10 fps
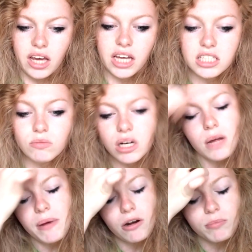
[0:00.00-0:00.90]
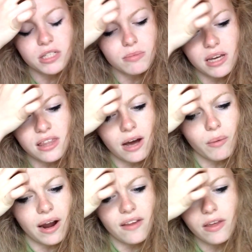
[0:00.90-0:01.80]
didn't really appeal to me in that
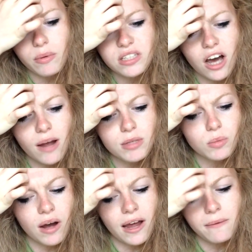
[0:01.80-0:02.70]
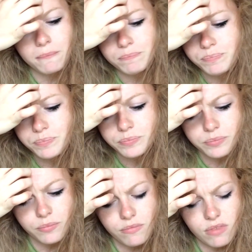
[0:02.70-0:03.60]
way. And there were times when
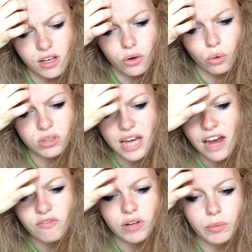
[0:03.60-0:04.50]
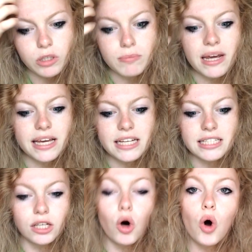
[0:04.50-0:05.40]
Lord Henry would make
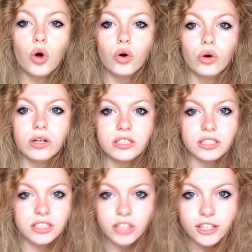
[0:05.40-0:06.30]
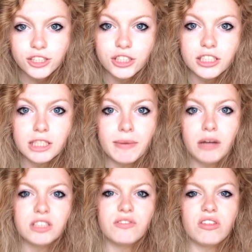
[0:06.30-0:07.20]
his long discussions
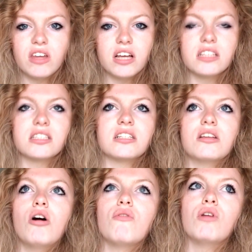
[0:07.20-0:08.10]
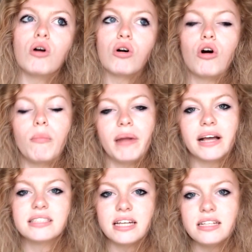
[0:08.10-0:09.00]
about different things. There's a lot of long
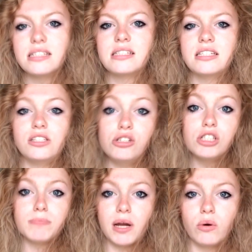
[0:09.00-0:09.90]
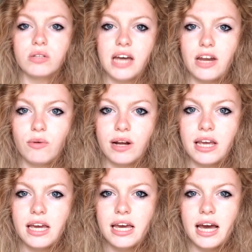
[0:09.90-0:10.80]
complex sentences used by Lord Henry,
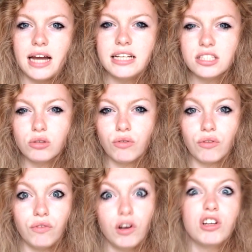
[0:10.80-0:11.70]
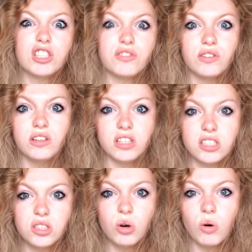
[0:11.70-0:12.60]
and he's sort of the philosopher in this
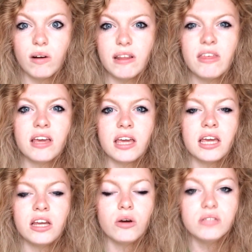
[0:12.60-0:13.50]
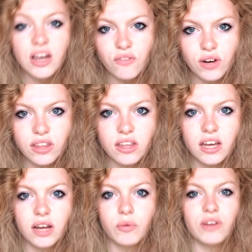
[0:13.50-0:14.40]
story, thinking he knows
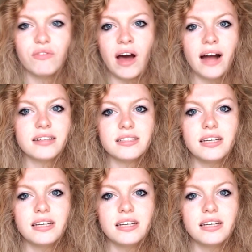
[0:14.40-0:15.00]
everything, when in fact